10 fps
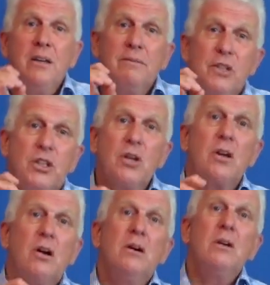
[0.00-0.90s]
For too
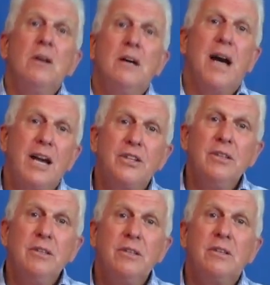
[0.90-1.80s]
long,
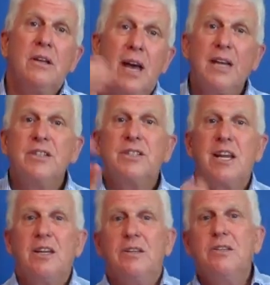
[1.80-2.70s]
agents and
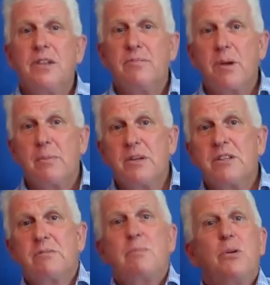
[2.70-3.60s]
sellers of
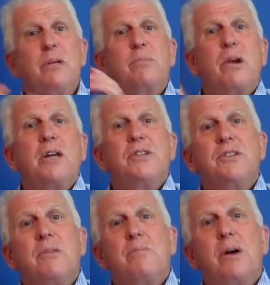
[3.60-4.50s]
properties have been putting
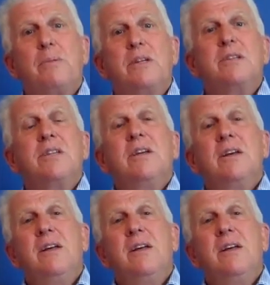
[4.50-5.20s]
prices on properties